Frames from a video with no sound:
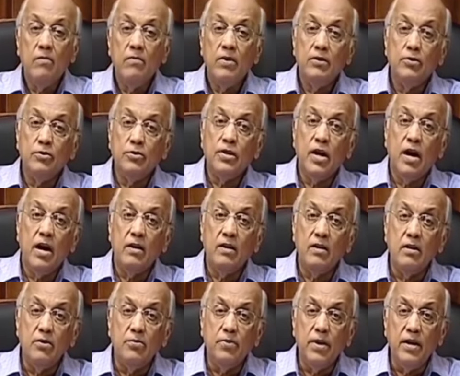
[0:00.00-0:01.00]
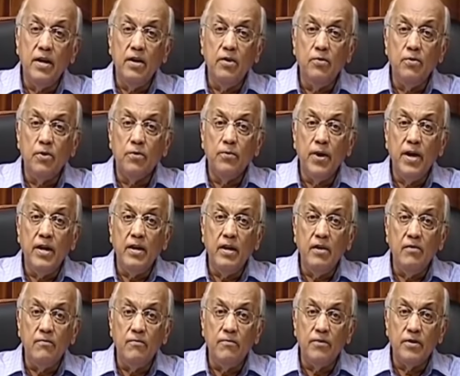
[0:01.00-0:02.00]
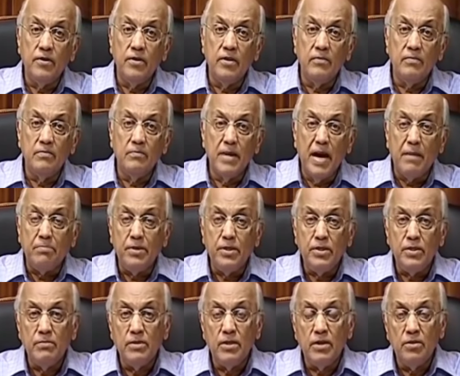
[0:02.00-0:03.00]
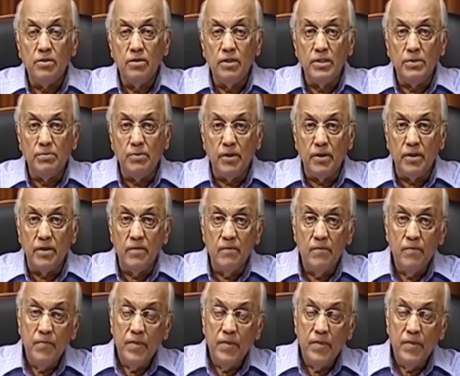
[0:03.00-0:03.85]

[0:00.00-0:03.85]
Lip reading: when those 120 who were waiting for the baptism in the Holy Spirit,